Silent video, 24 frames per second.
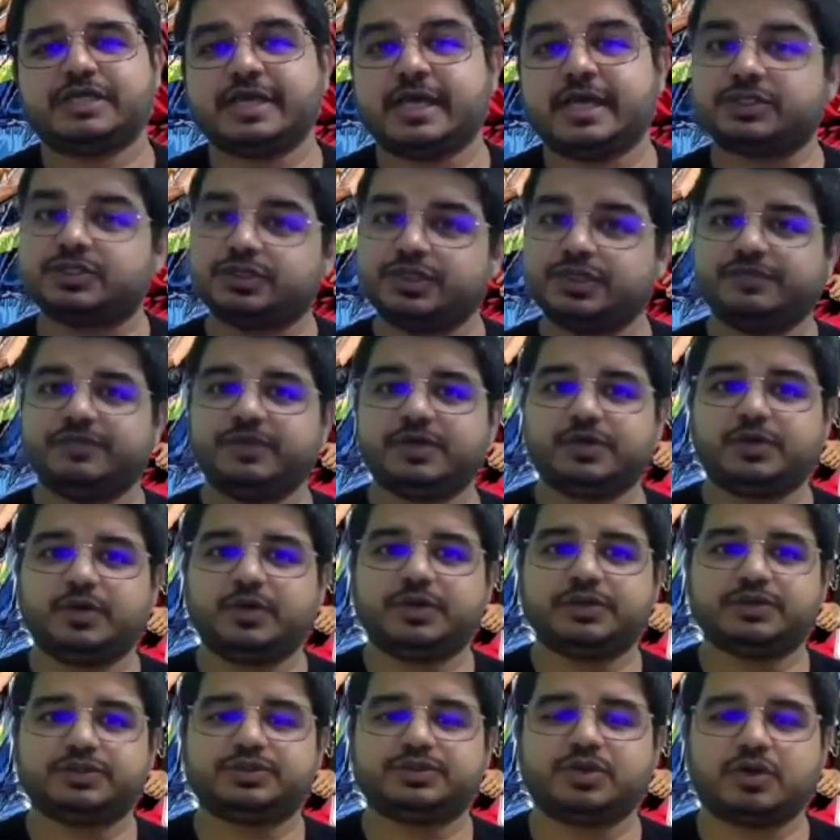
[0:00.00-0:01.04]
and today we are
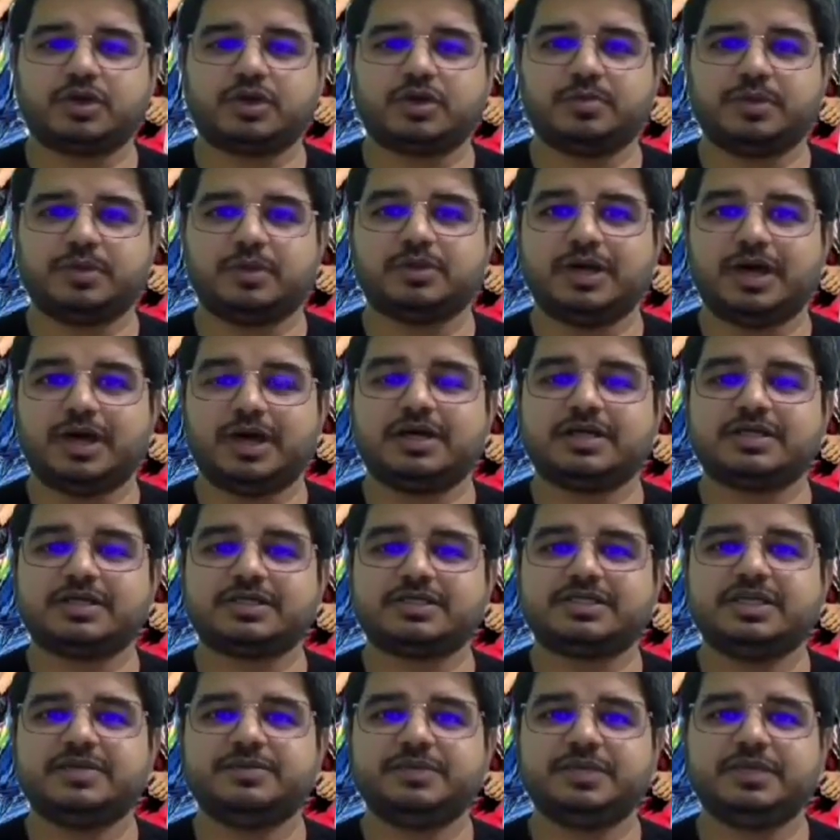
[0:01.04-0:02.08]
going to talk about R
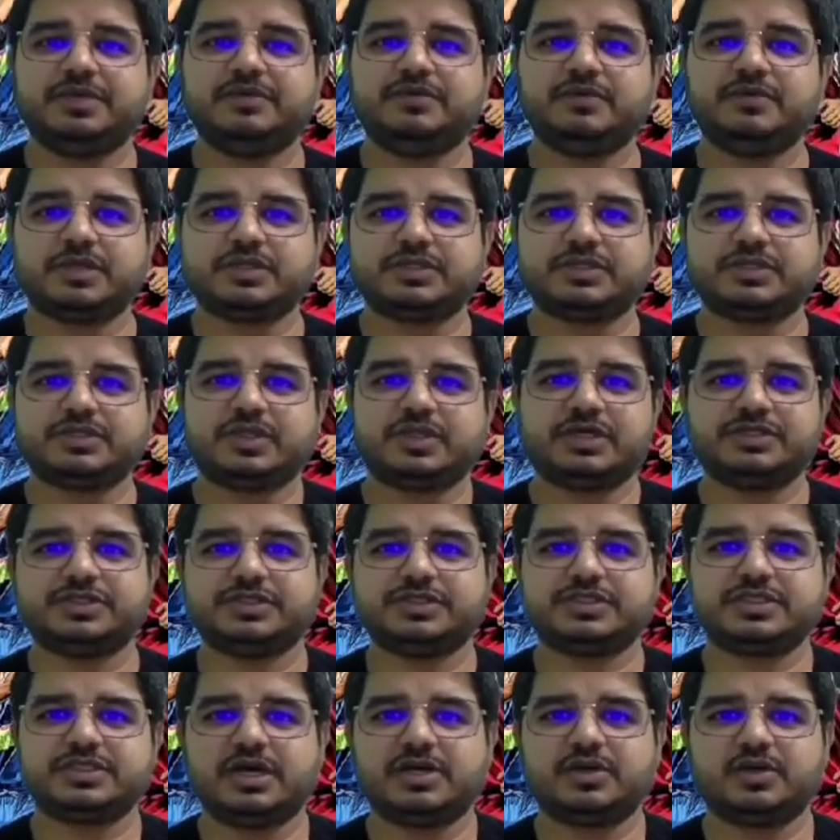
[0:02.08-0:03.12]
C B versus
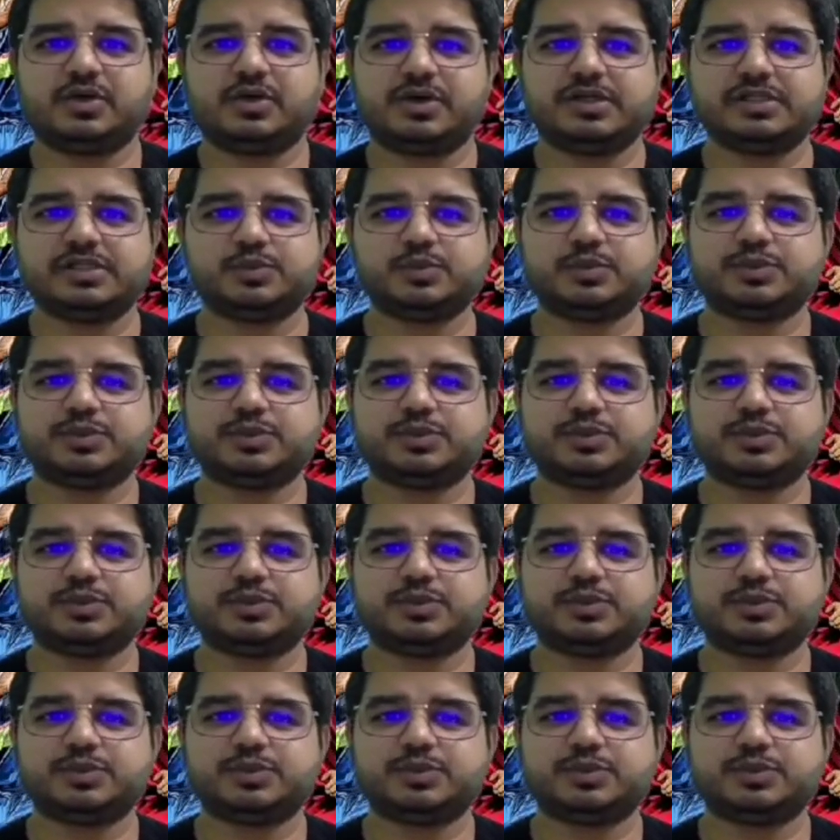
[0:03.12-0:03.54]
Rajasthan Royals,